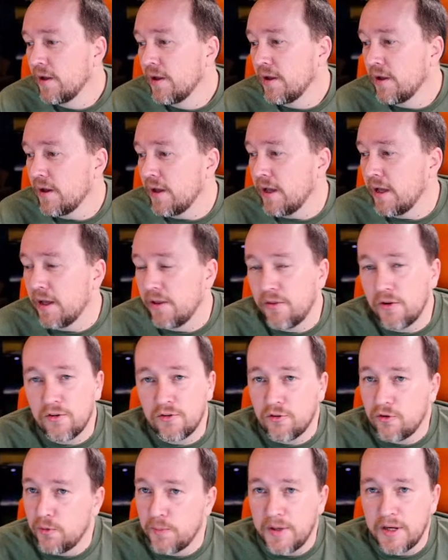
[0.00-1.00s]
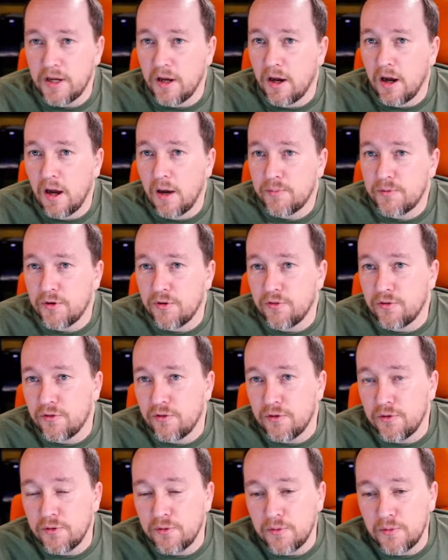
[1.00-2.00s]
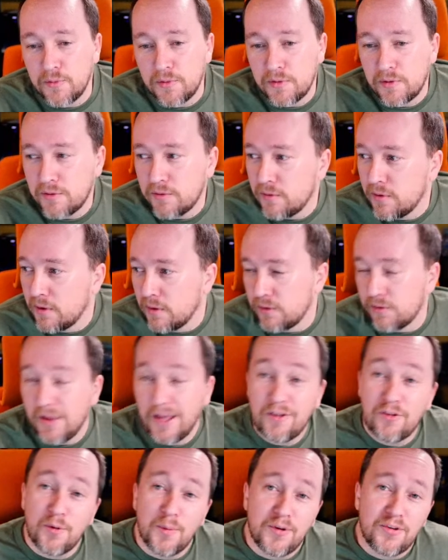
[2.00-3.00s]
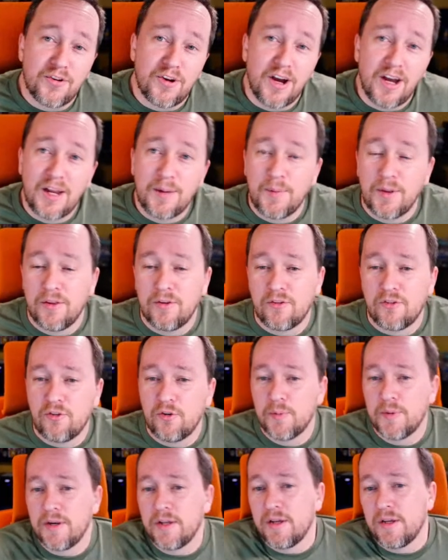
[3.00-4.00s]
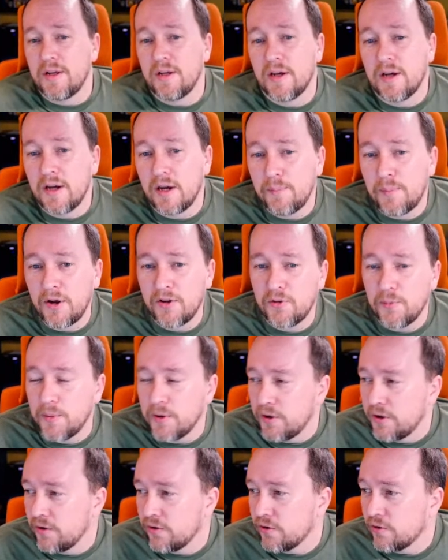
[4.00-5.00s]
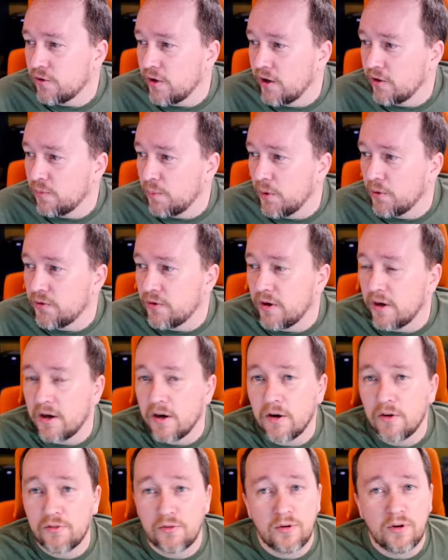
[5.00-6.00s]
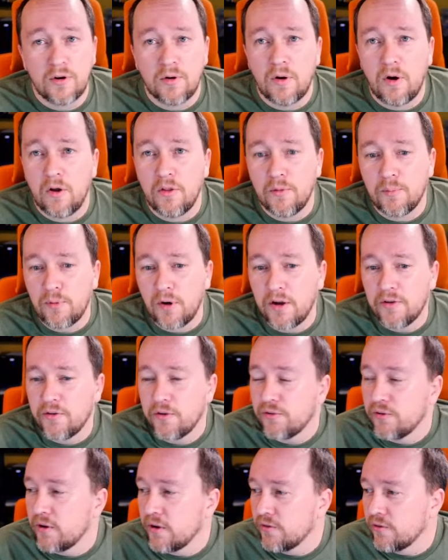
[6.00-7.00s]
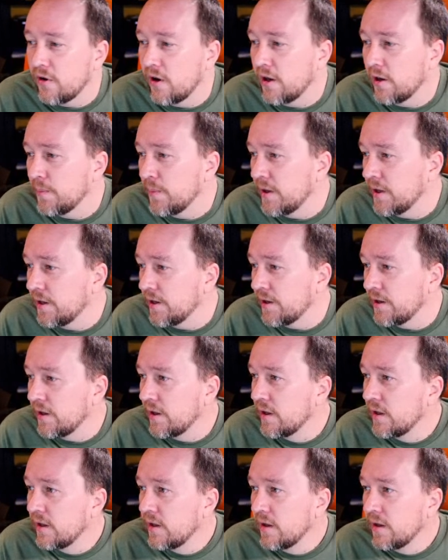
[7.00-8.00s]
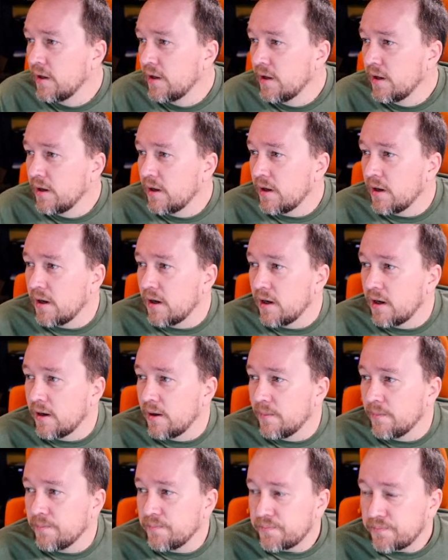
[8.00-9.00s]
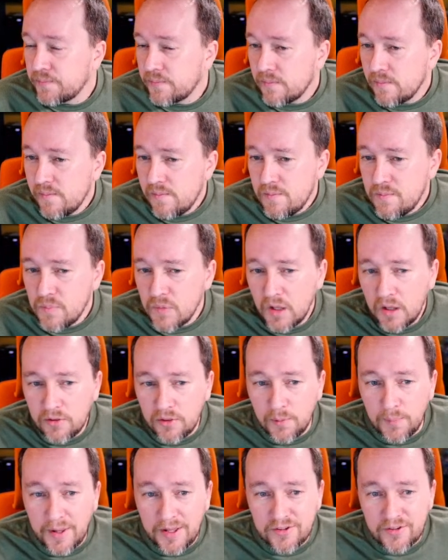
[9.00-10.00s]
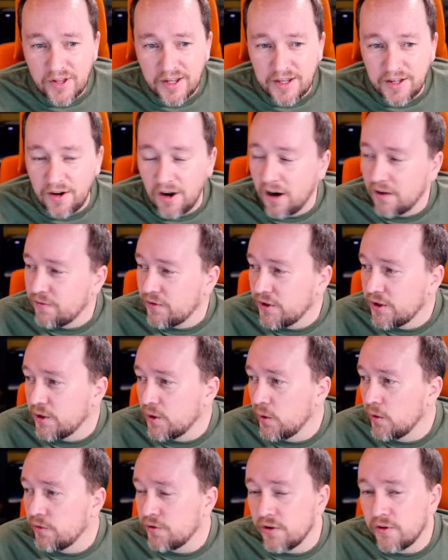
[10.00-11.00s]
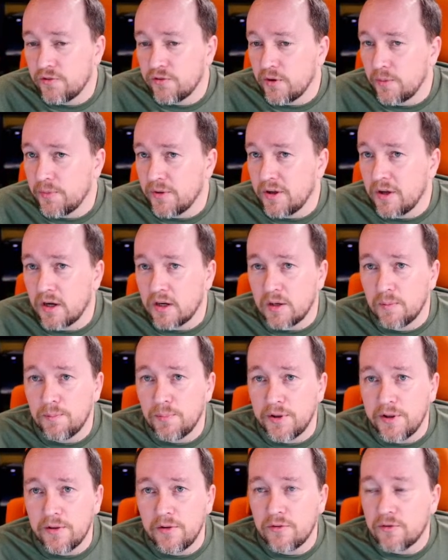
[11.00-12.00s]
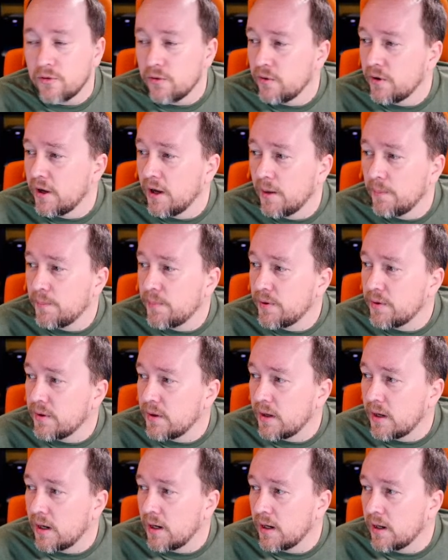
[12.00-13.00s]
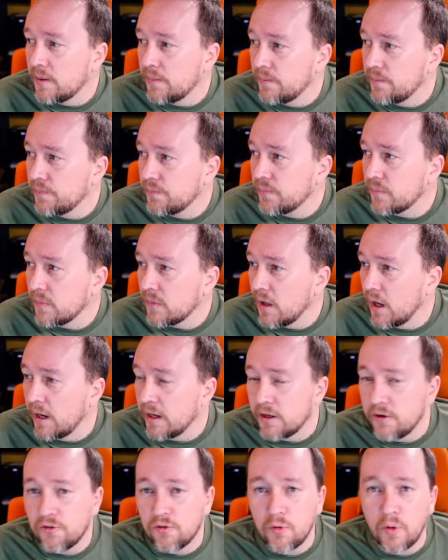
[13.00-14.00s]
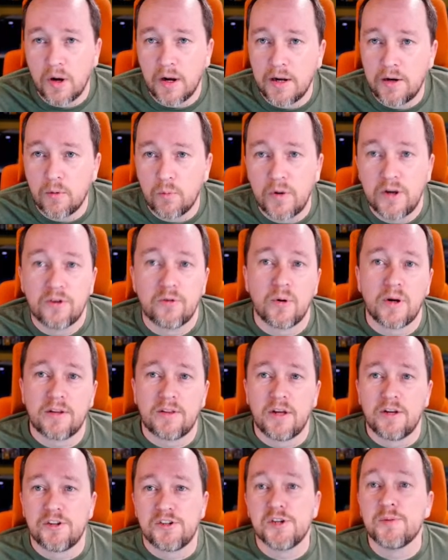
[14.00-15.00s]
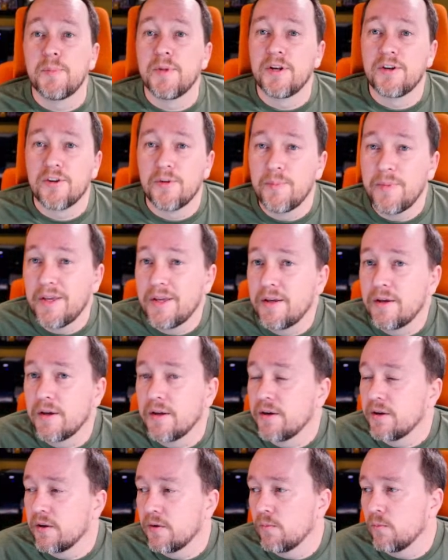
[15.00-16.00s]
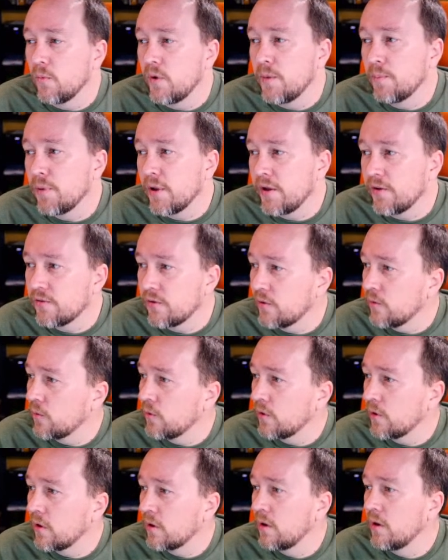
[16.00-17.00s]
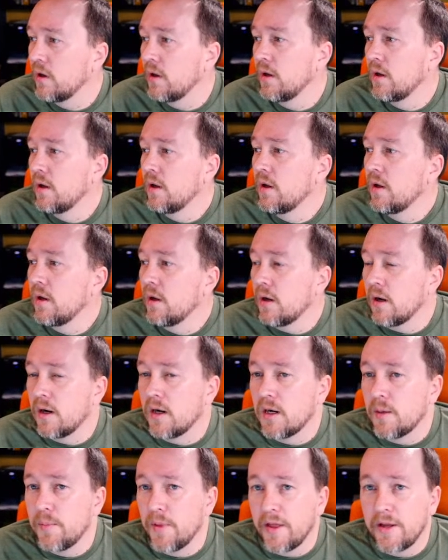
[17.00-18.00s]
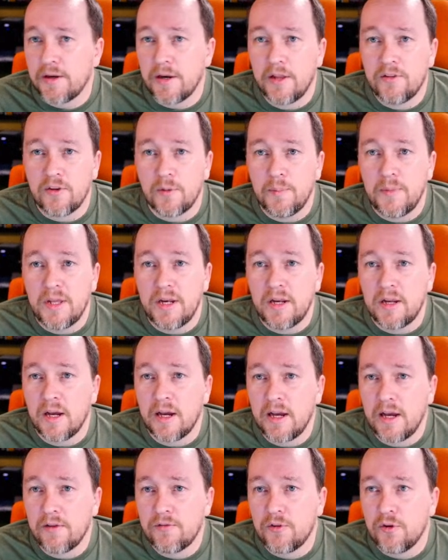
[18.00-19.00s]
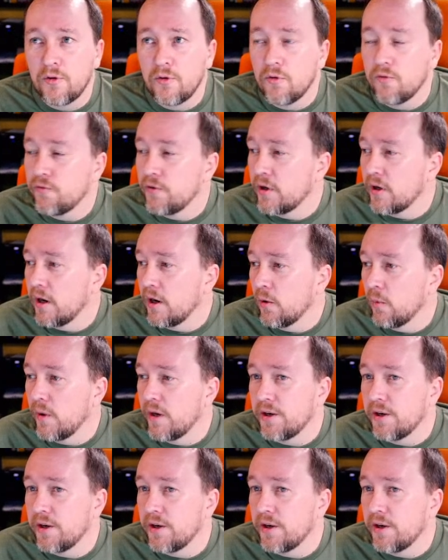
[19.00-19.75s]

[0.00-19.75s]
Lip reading: and there's too many options to it takes too much time, and there's too many possibilities to transpose an error. So no, all the processing is automated. The best I can offer you is if something got completely screwed up, I can try to redirect that shipment to me, and you can replace an order. But that ends up meaning I have to figure out a way to